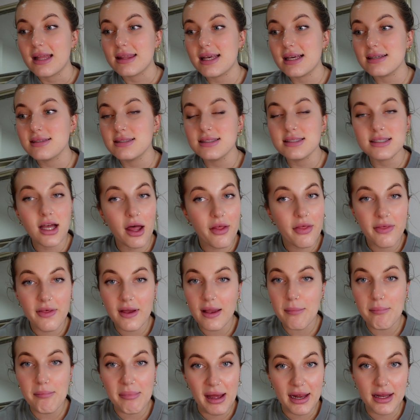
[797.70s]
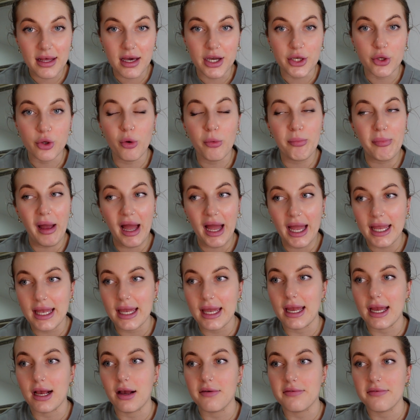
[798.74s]
there's nothing better. You're
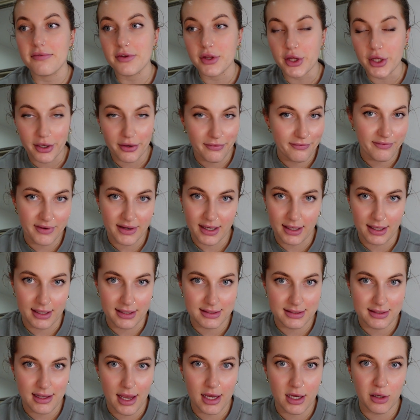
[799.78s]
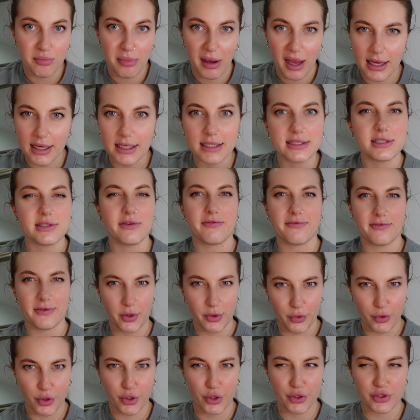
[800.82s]
paying for the convenience there. You're paying to
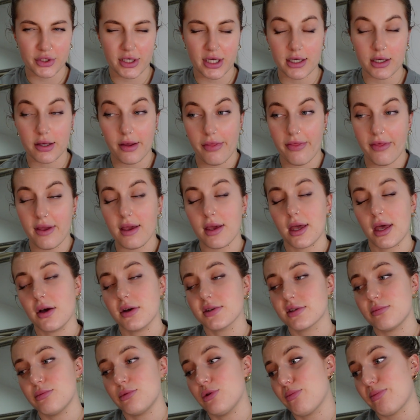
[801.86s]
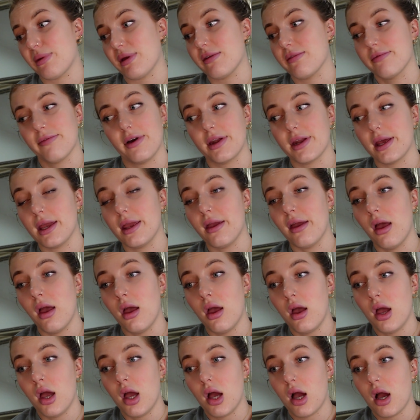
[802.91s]
feel good. And I think, girls, I'm not being funny.
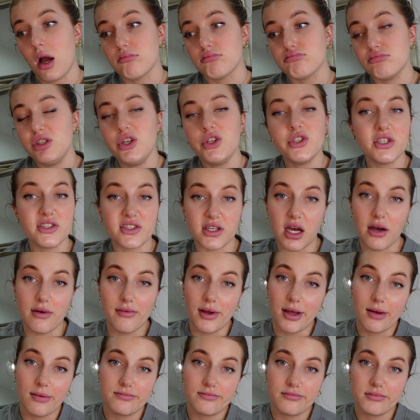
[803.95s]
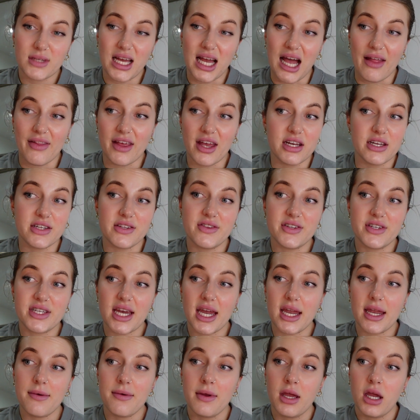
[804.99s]
You deserve it at the end of the
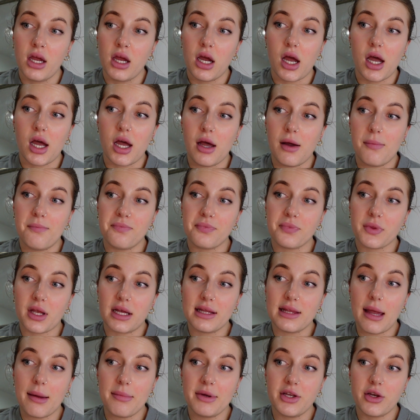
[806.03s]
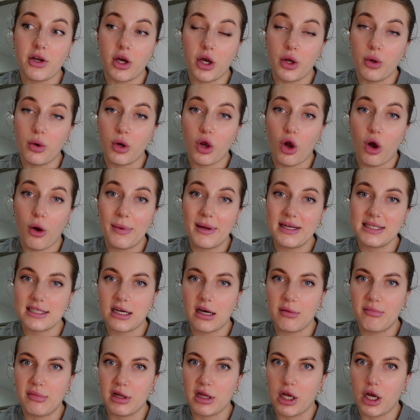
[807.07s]
day. Um, let me know, comment
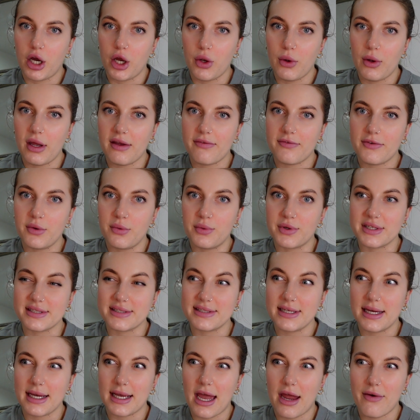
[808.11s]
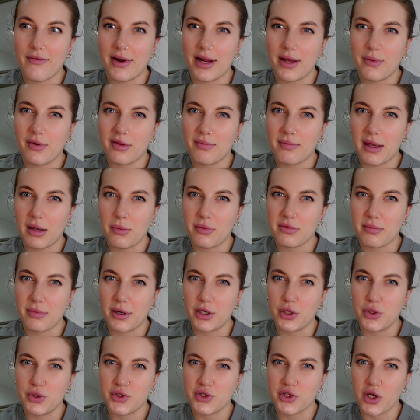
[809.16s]
down below if you want to see a get ready with me with
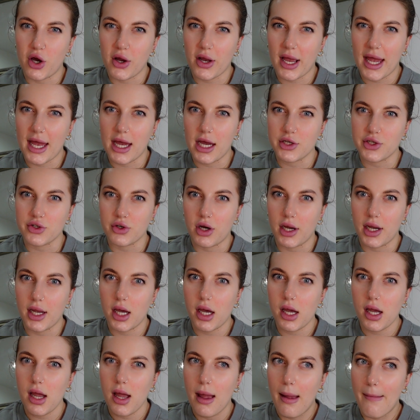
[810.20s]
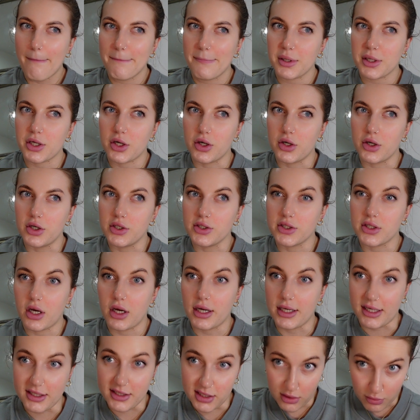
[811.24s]
my new Shark hairdryer because
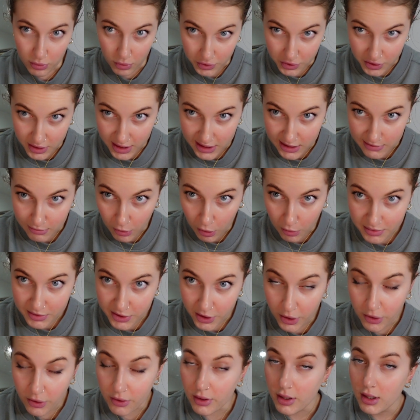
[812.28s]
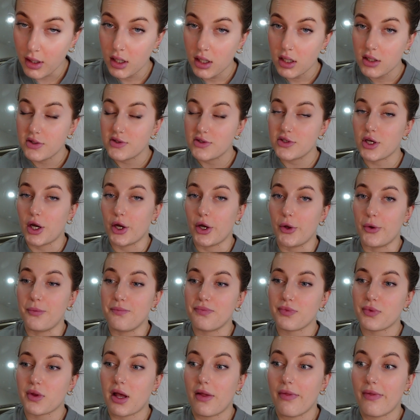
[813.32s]
I need to wash this mop soon. So
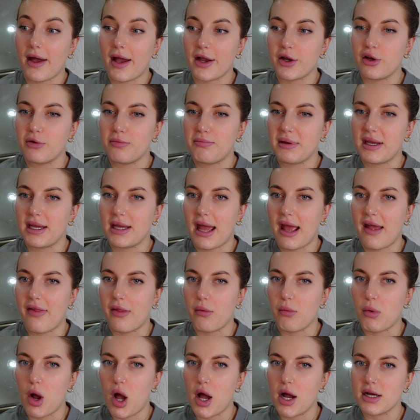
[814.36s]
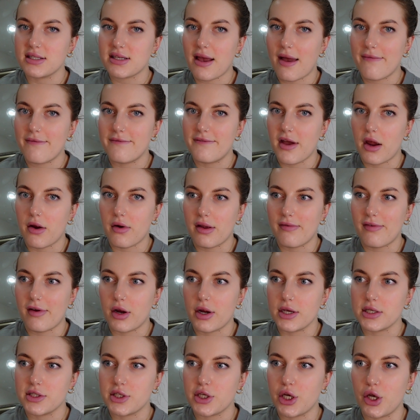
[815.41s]
that could be in the works very,
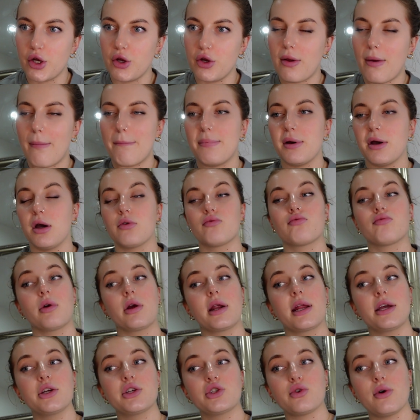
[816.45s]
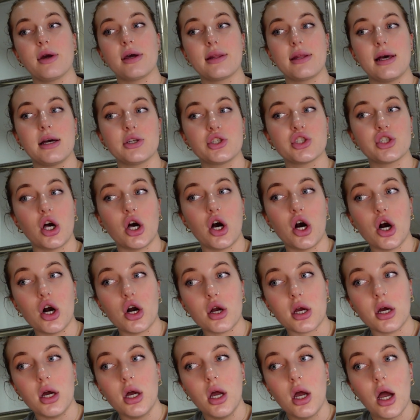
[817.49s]
very soon. But really enjoying that
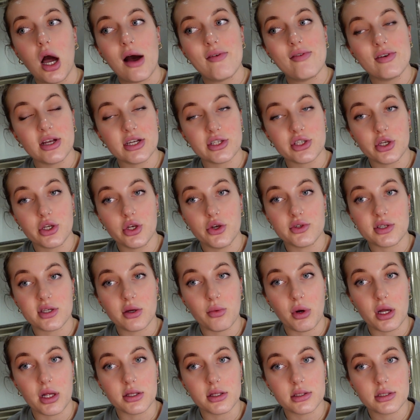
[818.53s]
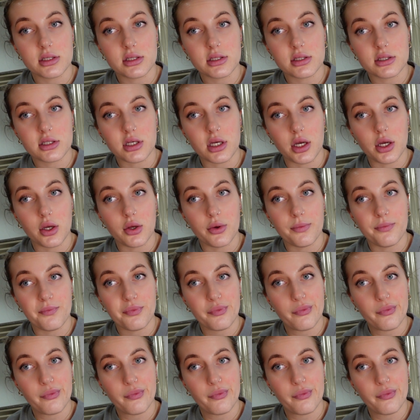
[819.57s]
Shark. I've only actually used it once, so